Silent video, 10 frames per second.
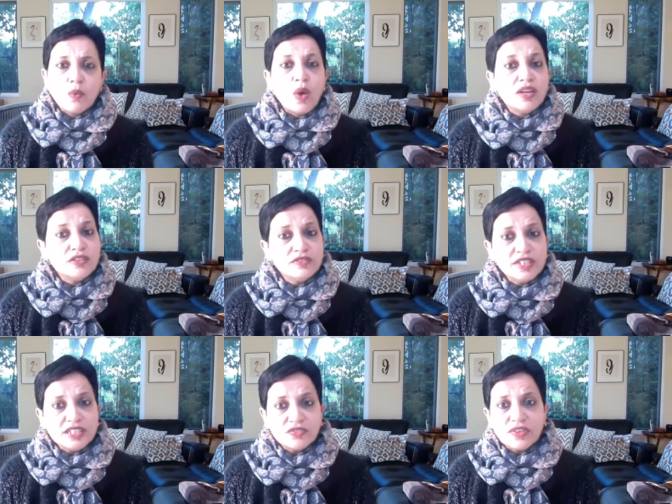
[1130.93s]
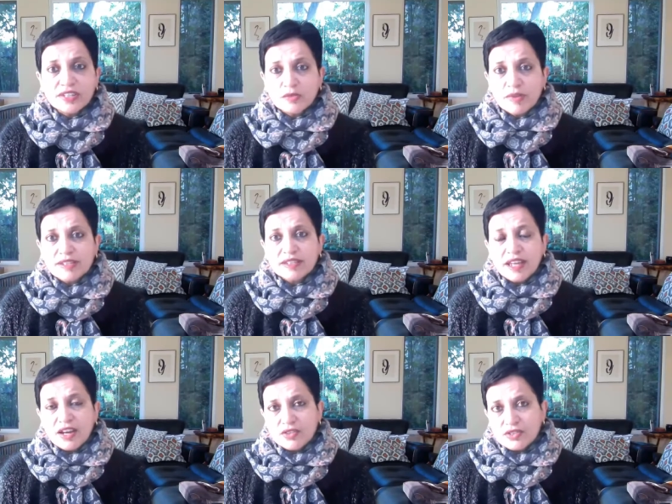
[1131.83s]
One of these
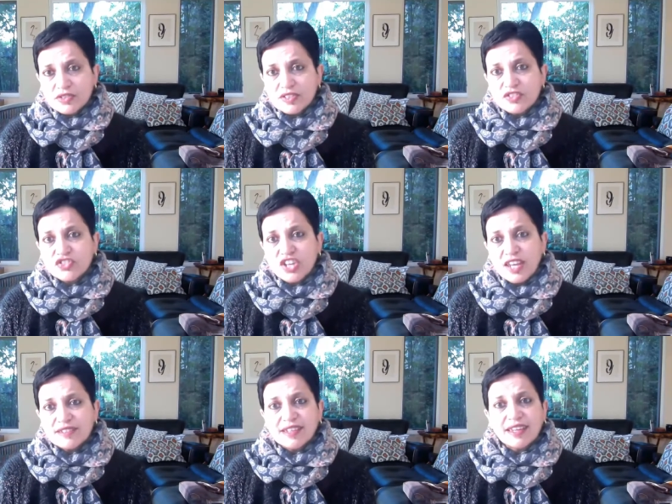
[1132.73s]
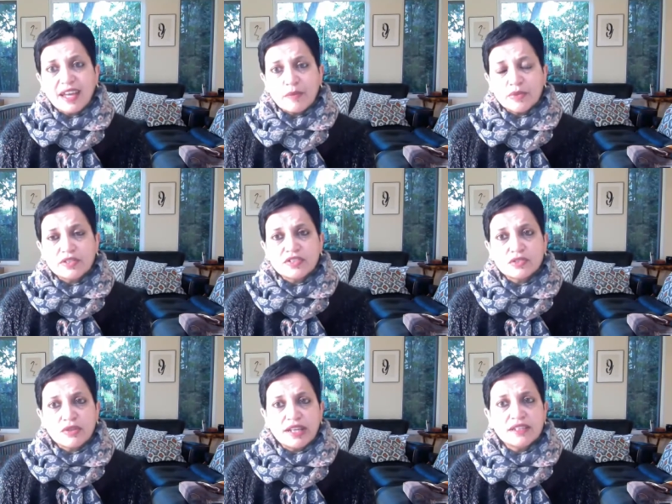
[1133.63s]
fundamental errors is chasing capital
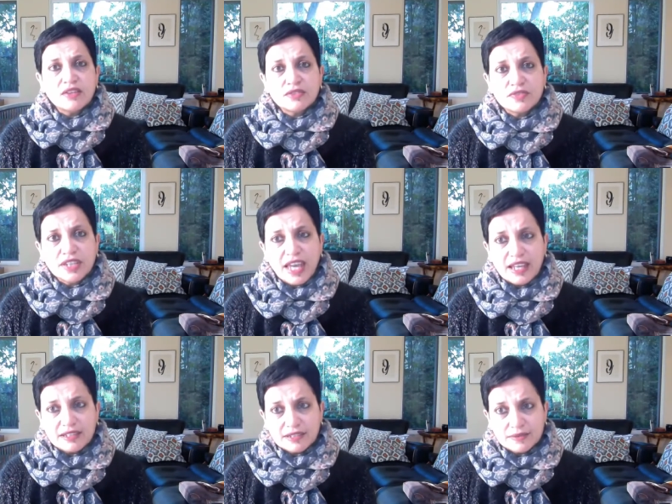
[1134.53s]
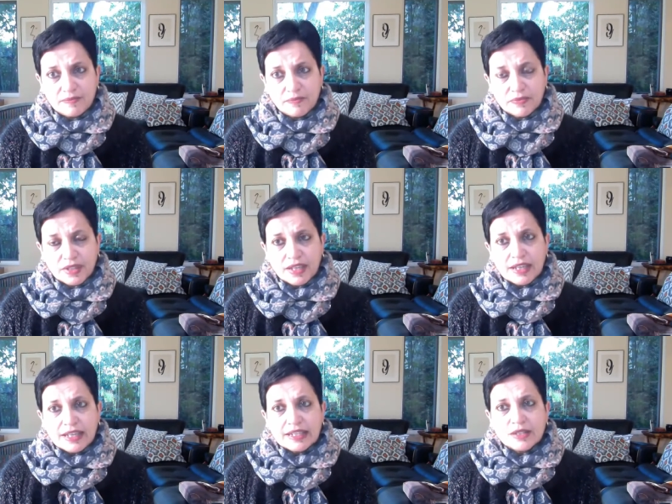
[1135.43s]
straight out of the gate.
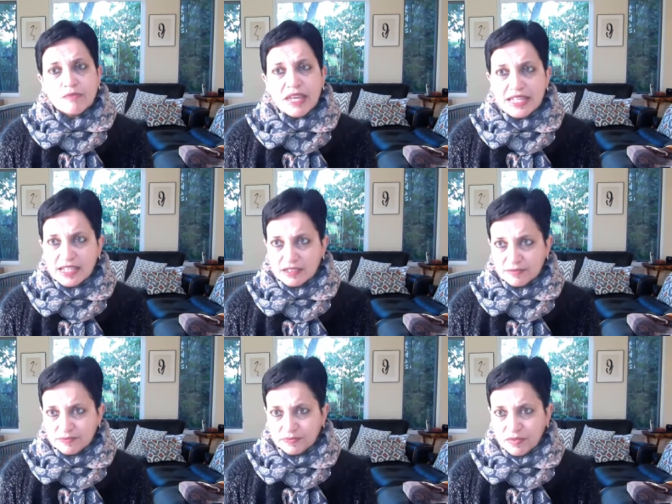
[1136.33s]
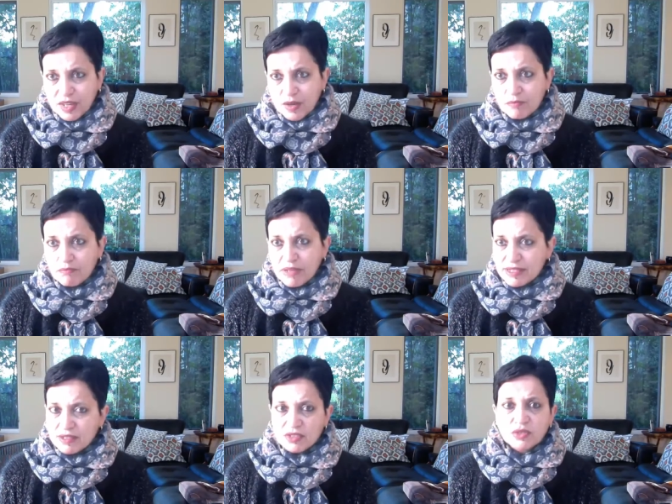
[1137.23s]
The media,
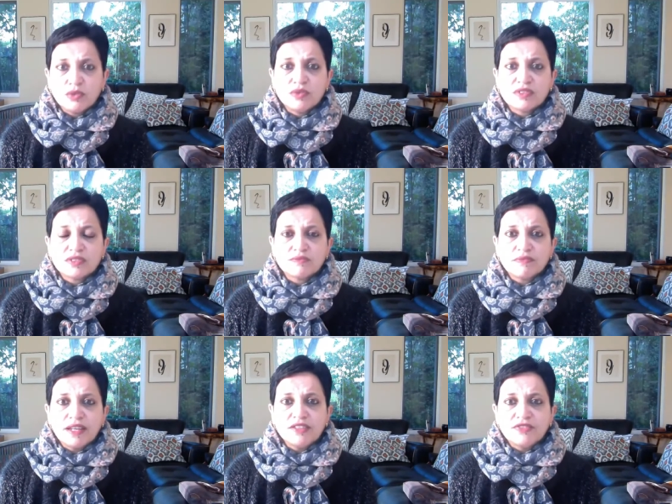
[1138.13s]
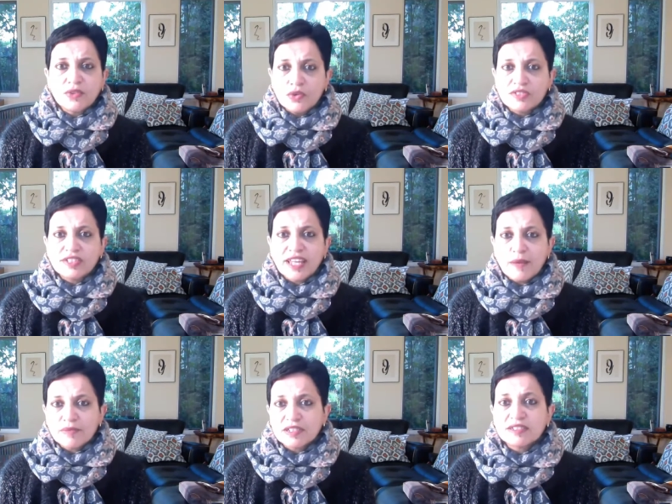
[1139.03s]
business schools, and of course the
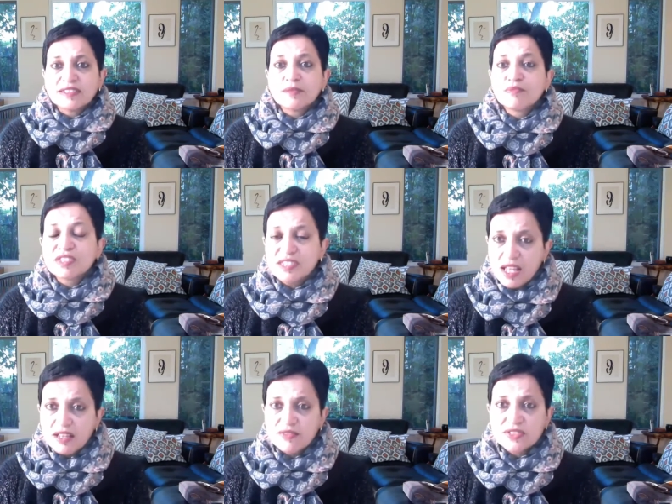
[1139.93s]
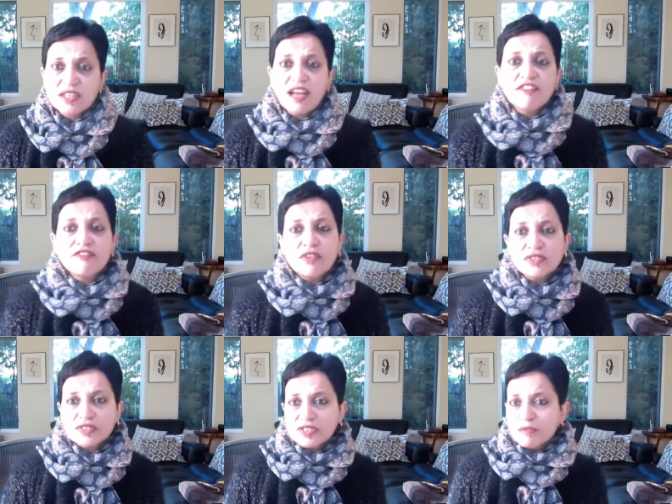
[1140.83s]
capitalists themselves have
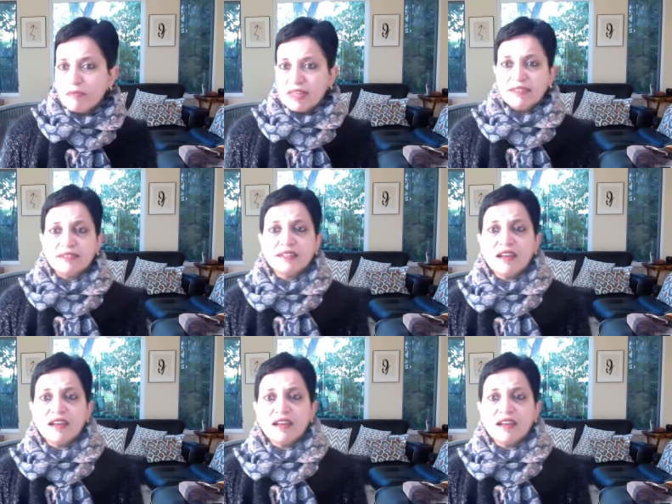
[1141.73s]
fostered a myth that